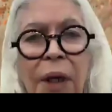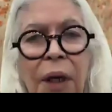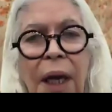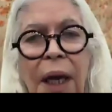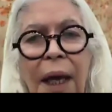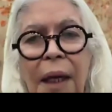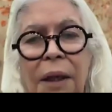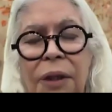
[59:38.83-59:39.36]

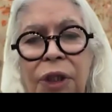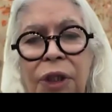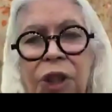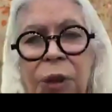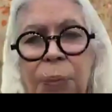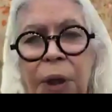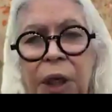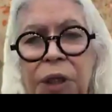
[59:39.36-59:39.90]
to
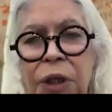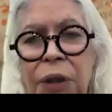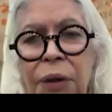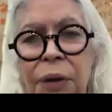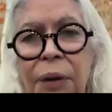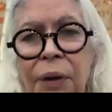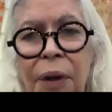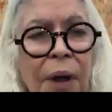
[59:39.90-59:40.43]
speak to
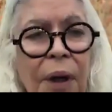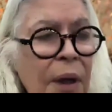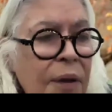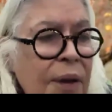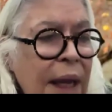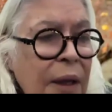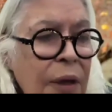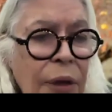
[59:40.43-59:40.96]
you.
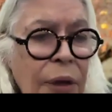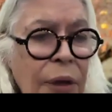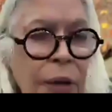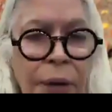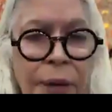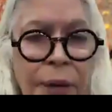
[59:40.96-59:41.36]
Thank you.